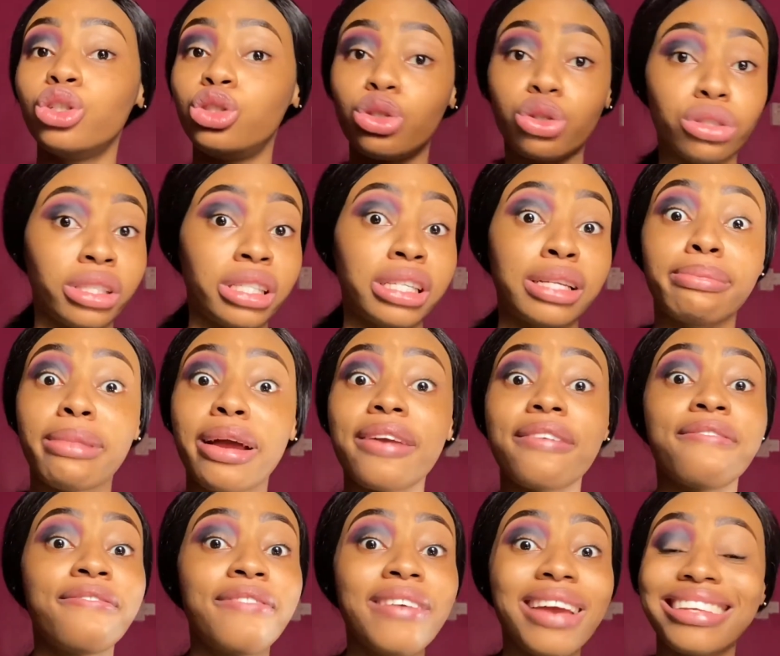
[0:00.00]
dusted my
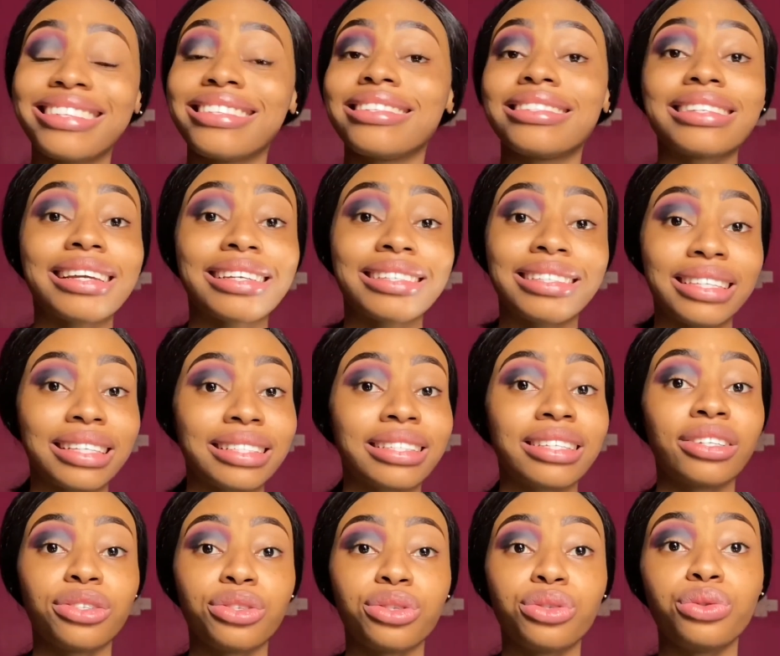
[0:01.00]
face since I
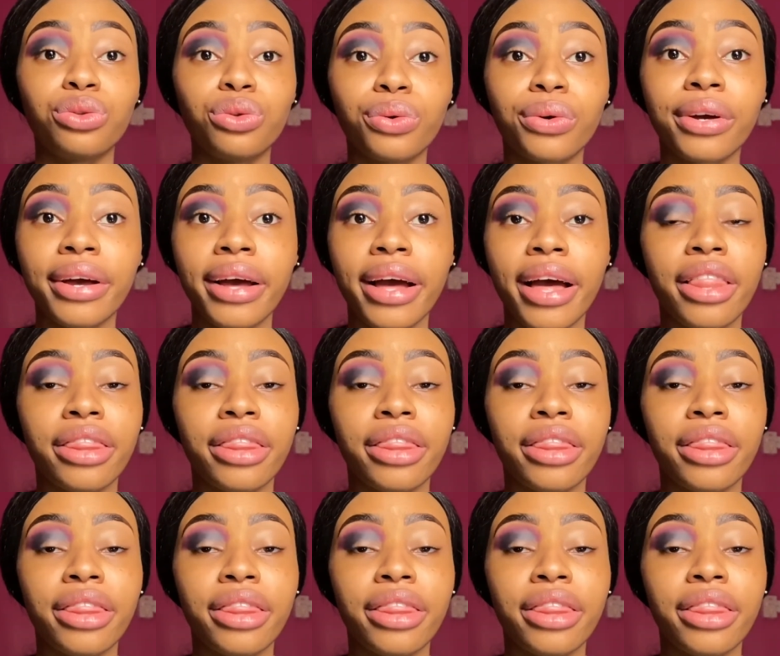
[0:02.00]
started this look.